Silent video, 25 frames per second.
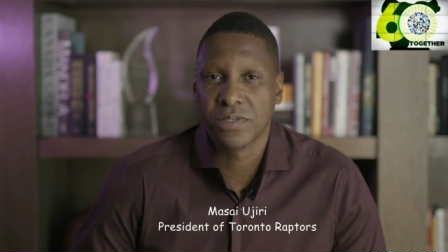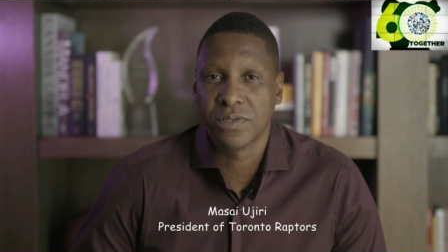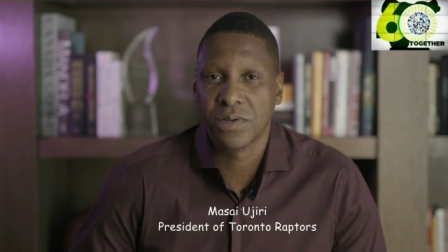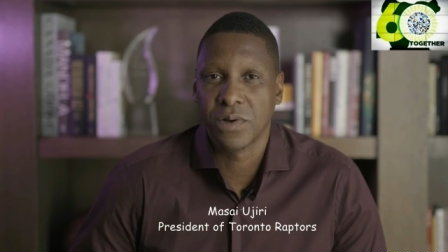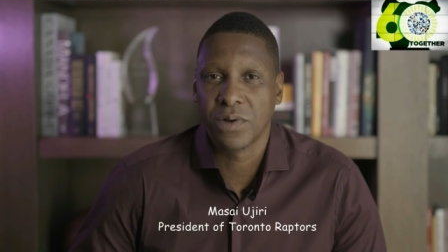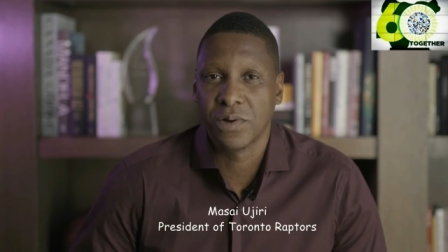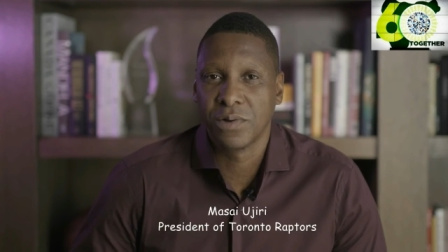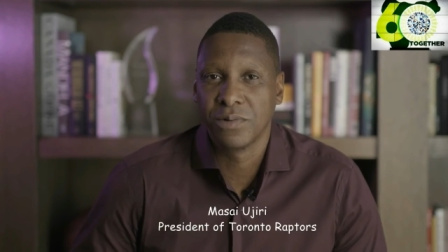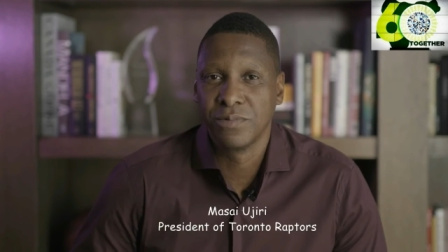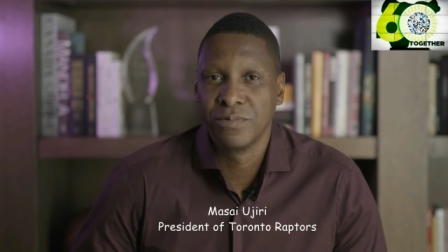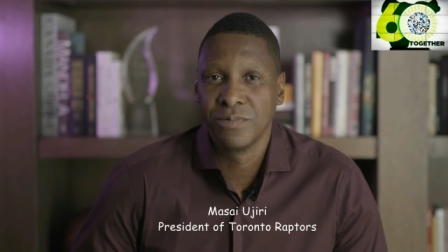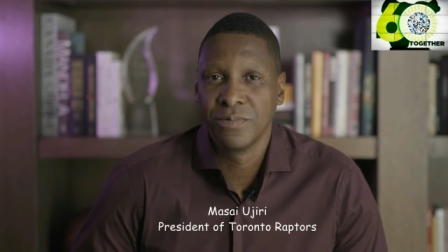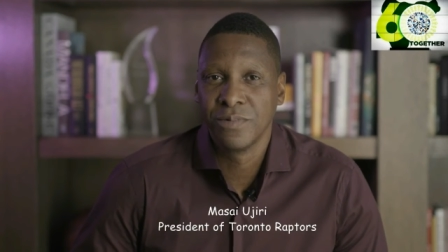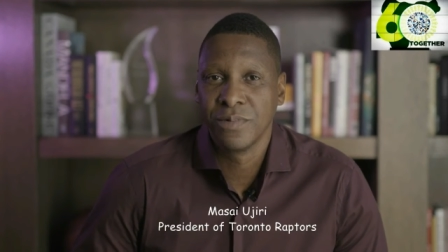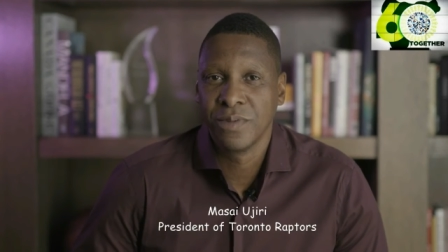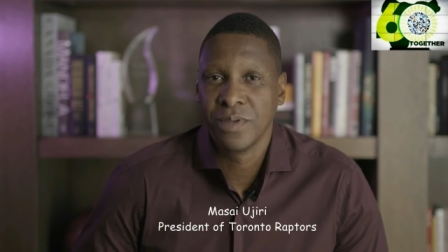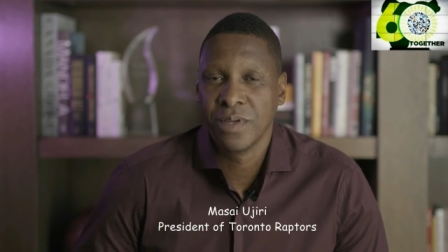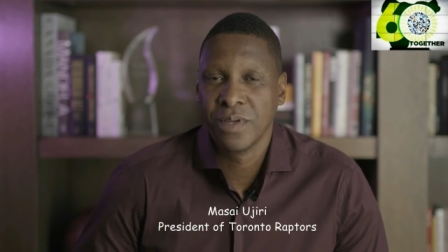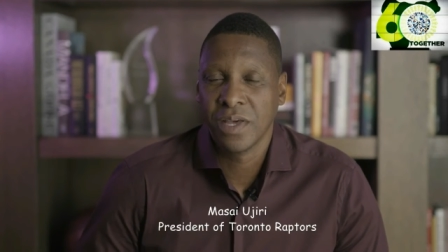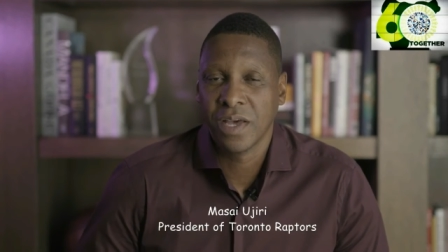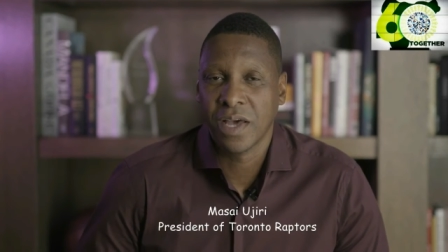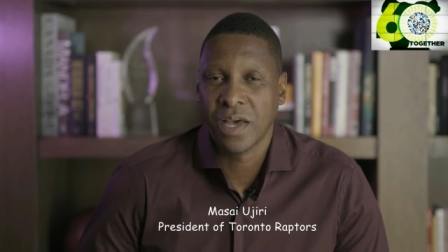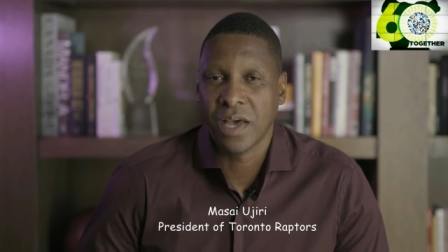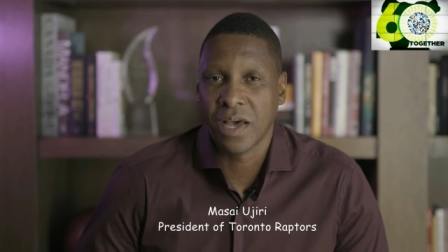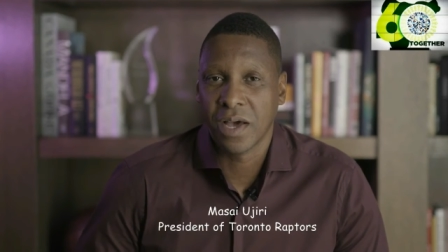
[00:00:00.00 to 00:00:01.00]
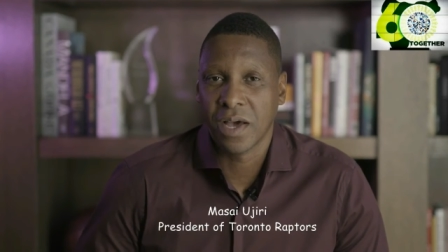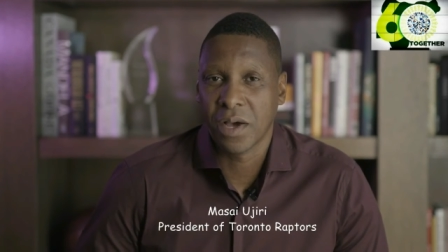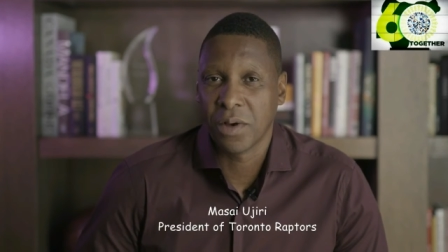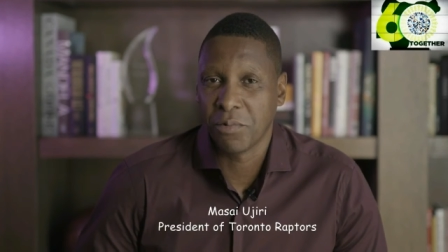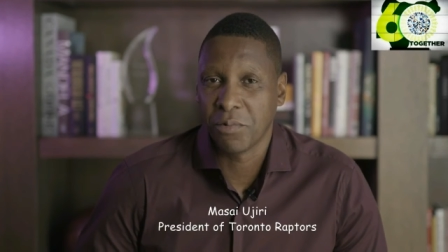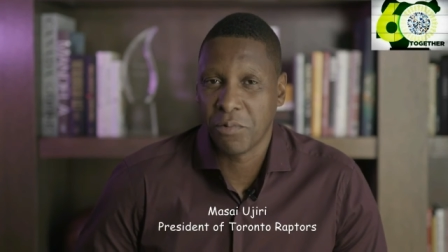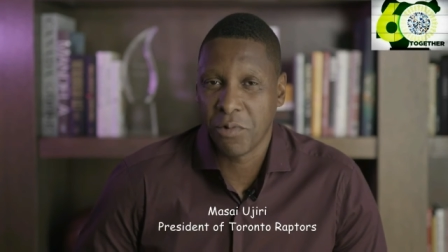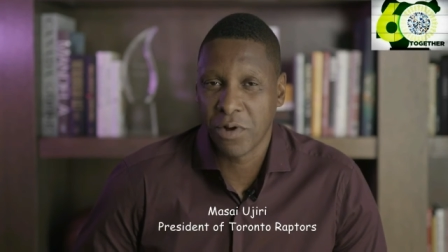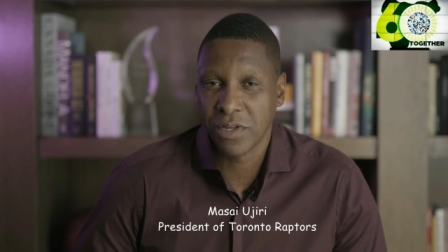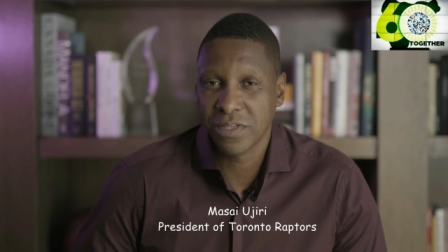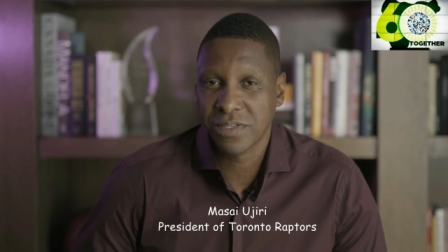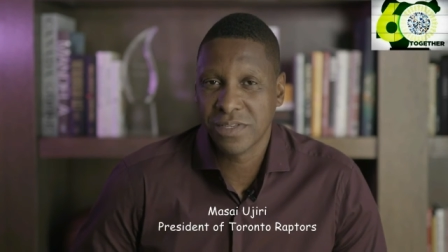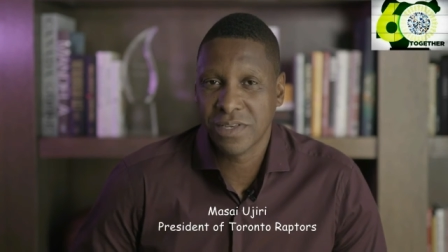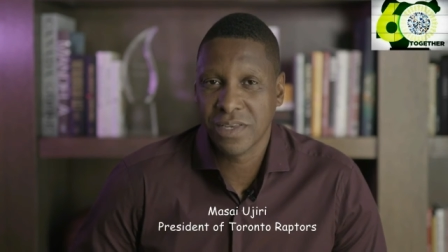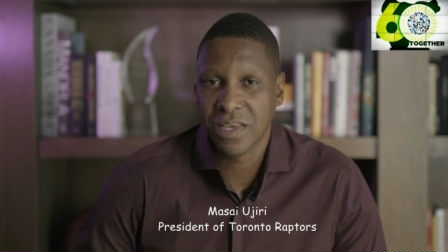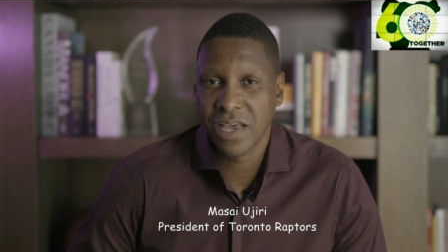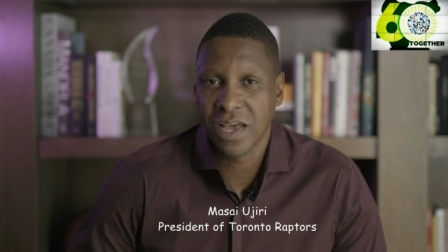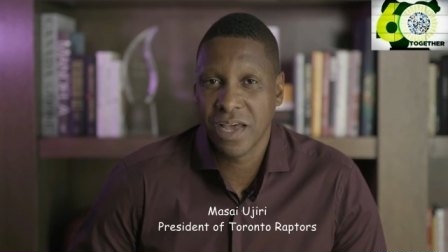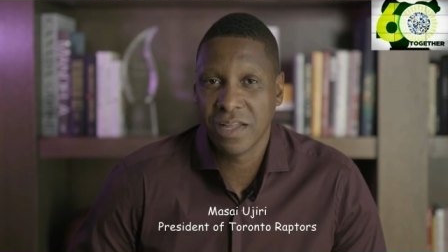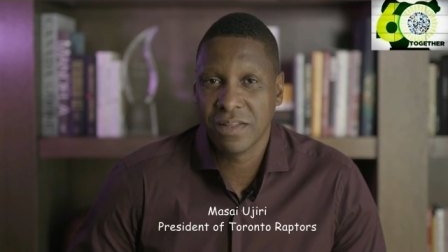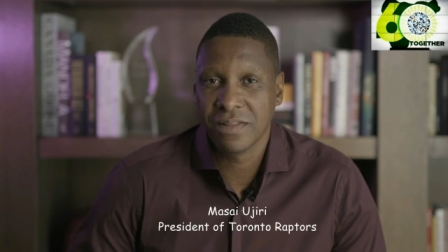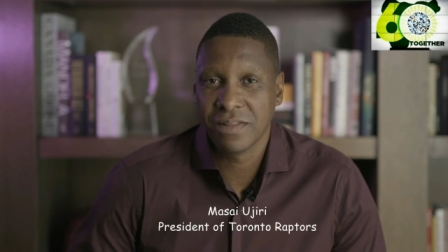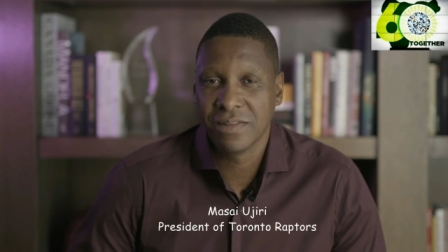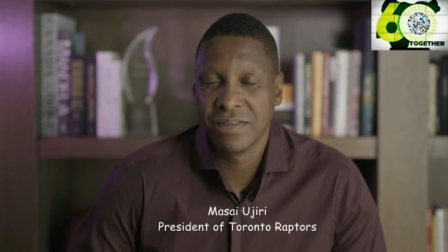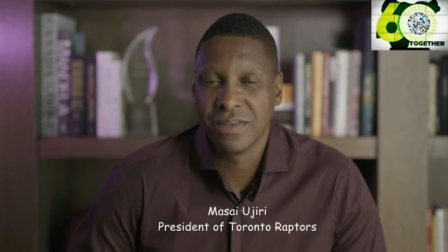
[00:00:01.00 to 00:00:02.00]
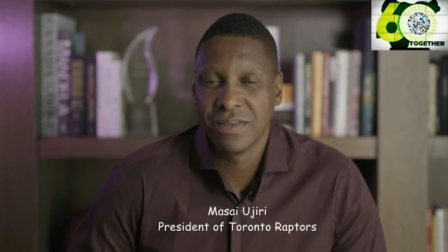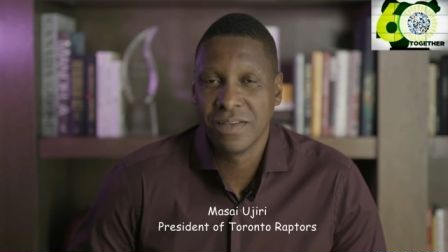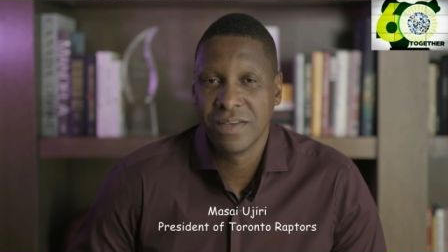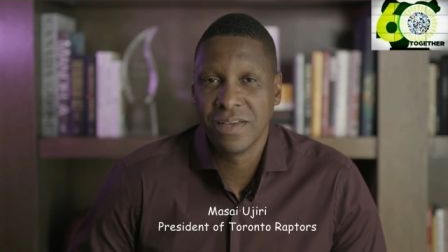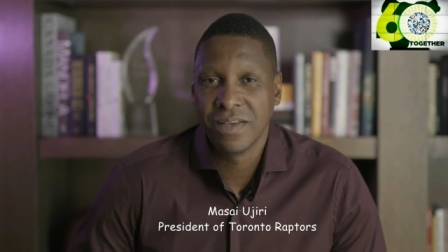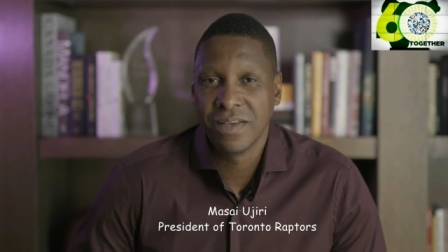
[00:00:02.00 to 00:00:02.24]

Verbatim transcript: So uh, once again,